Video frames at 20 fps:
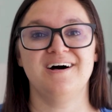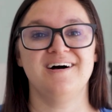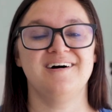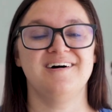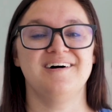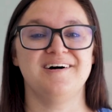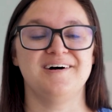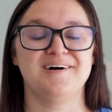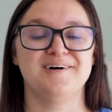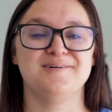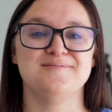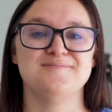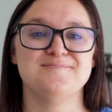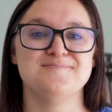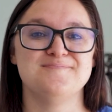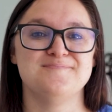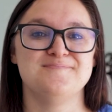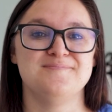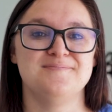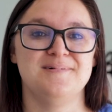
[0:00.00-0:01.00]

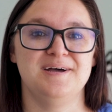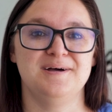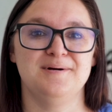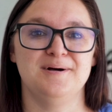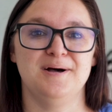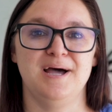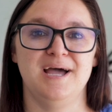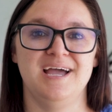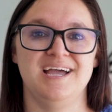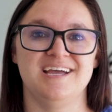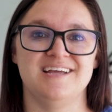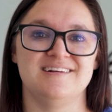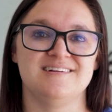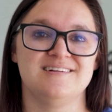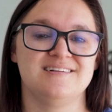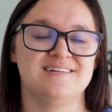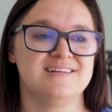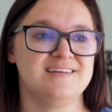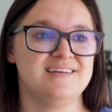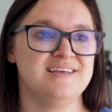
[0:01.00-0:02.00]

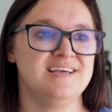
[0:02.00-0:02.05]
And